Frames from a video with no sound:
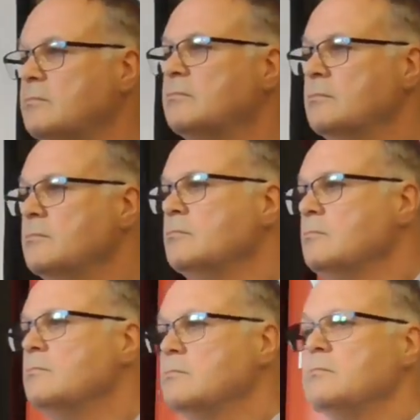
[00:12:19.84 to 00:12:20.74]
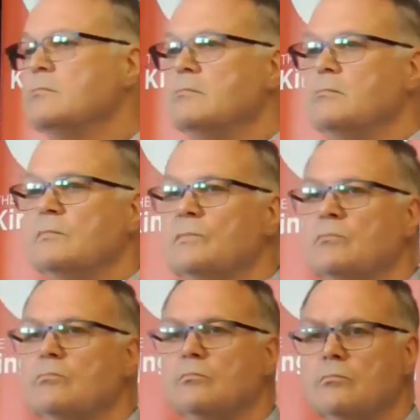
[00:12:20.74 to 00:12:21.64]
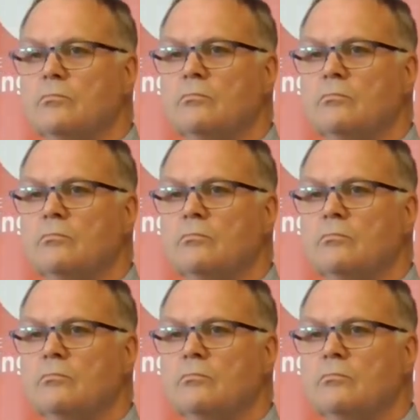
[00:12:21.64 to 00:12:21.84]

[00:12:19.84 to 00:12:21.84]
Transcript: [no speech]